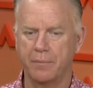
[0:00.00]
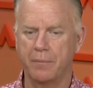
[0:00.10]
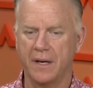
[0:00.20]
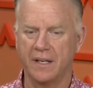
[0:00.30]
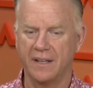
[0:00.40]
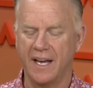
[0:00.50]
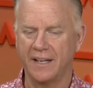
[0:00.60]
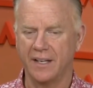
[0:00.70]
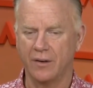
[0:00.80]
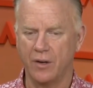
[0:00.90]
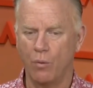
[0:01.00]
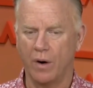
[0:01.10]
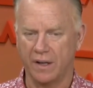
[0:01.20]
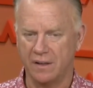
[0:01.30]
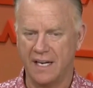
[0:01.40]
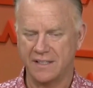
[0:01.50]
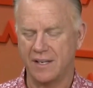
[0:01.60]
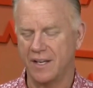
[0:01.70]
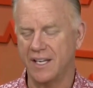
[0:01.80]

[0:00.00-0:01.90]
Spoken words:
meaning that he wanted Glasnow.